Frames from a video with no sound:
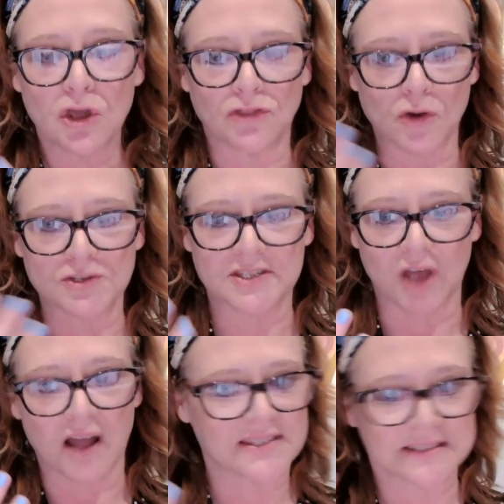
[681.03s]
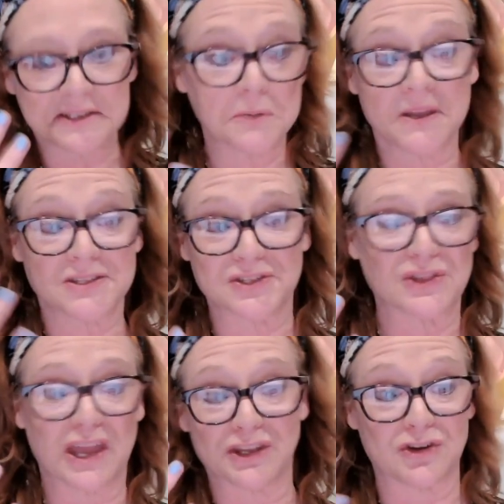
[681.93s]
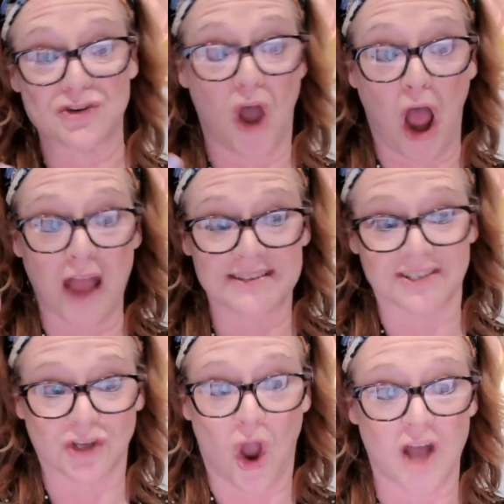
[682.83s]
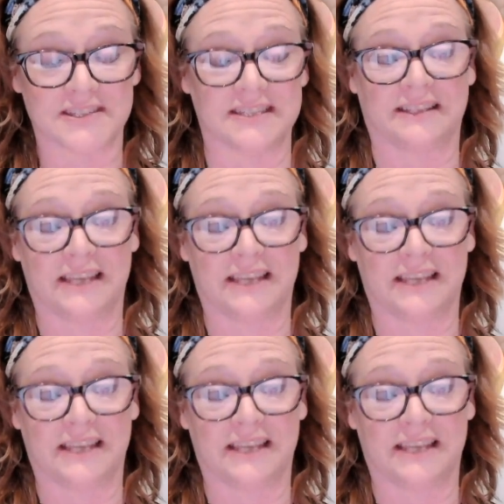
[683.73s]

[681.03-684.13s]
those thoughts a little bit so that you're not constantly